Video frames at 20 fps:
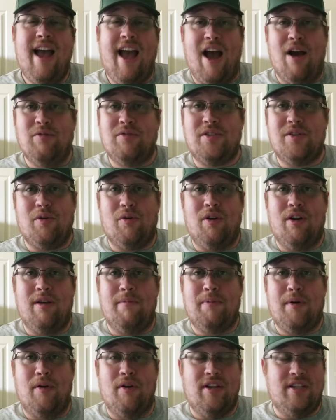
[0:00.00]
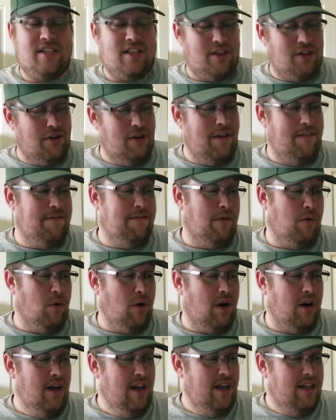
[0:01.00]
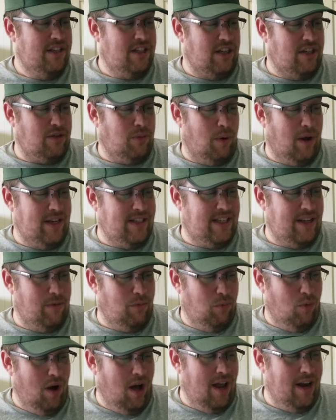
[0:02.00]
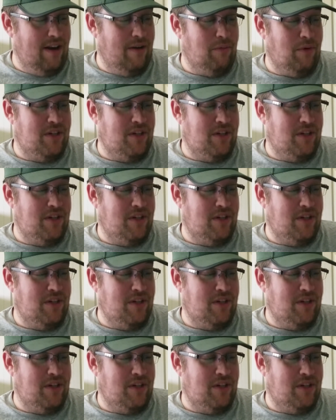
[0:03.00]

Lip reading: outscoring opponents 34-21,